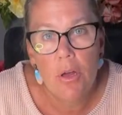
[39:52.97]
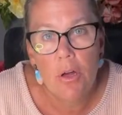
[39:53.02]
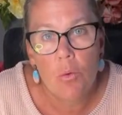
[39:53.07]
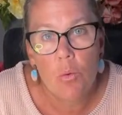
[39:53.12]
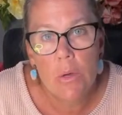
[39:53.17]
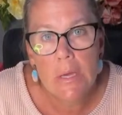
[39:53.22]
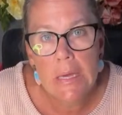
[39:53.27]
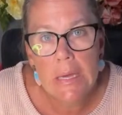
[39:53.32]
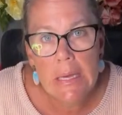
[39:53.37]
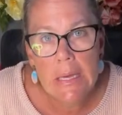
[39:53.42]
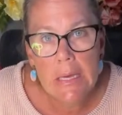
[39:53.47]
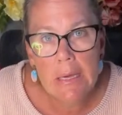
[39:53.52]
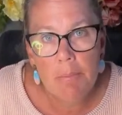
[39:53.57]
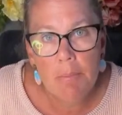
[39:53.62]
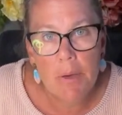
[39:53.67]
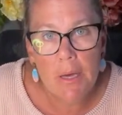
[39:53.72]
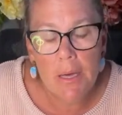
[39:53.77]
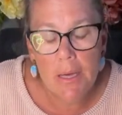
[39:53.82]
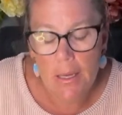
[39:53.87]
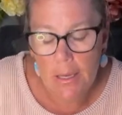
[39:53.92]
a week,
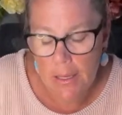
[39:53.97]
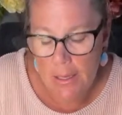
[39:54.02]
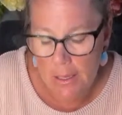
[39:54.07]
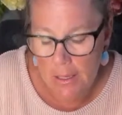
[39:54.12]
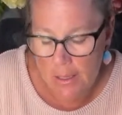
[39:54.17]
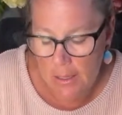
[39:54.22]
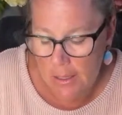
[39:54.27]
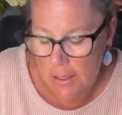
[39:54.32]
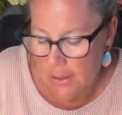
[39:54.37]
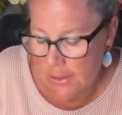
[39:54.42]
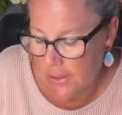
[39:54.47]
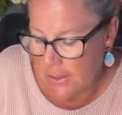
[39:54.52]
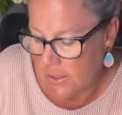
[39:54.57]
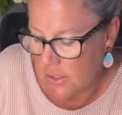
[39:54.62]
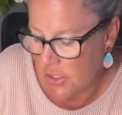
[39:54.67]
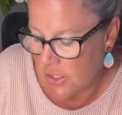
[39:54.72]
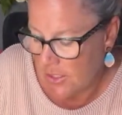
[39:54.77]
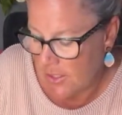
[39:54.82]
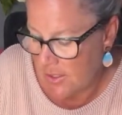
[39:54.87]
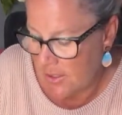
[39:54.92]
but it's
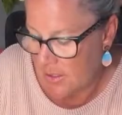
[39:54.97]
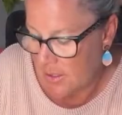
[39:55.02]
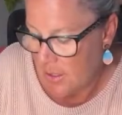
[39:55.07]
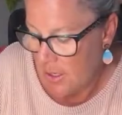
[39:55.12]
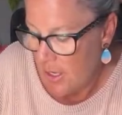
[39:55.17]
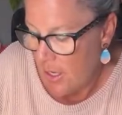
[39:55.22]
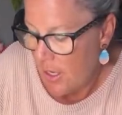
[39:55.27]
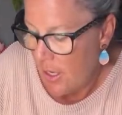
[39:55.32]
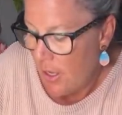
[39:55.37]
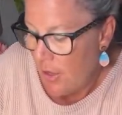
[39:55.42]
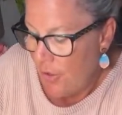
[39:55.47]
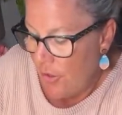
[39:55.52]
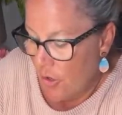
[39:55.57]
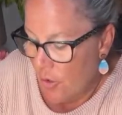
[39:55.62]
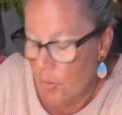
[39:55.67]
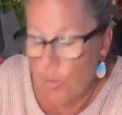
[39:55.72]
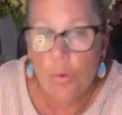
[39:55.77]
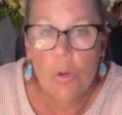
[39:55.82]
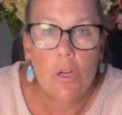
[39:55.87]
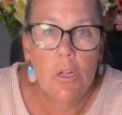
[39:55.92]
just
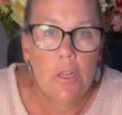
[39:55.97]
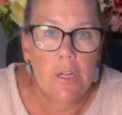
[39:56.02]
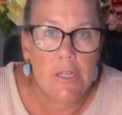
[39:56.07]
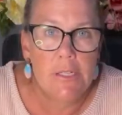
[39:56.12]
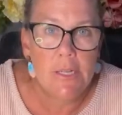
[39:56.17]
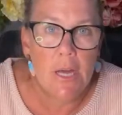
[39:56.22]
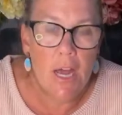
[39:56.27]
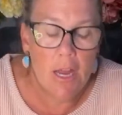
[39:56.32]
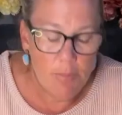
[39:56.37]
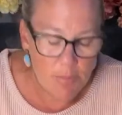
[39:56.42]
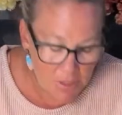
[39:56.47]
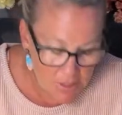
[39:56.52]
they're really time